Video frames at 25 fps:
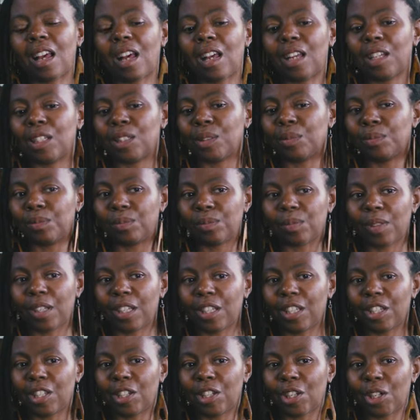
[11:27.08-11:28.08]

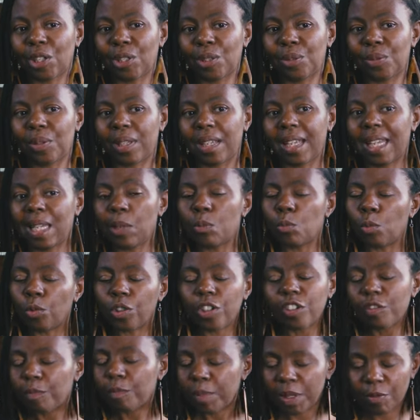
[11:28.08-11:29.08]
you know, he would
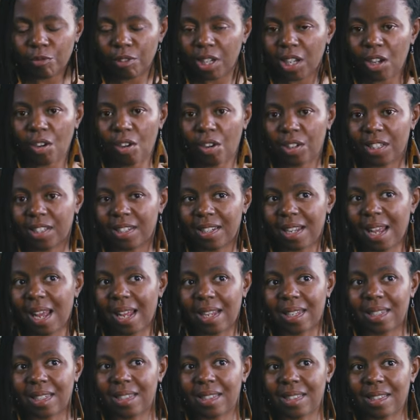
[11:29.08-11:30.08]
have been regarded
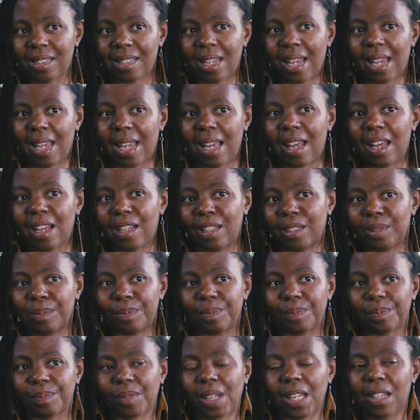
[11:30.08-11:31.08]
as
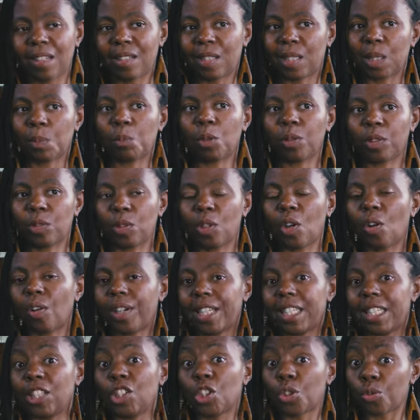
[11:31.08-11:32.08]
um, someone who got
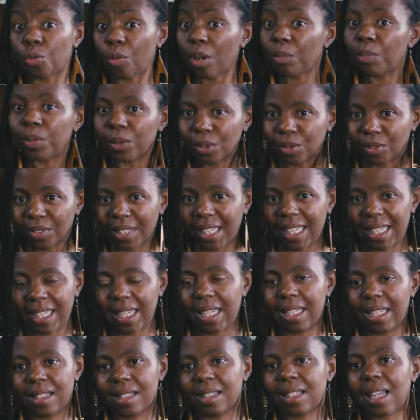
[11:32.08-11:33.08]
in trouble in
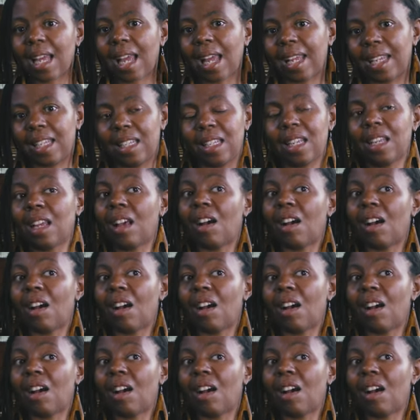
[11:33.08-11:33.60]
his day,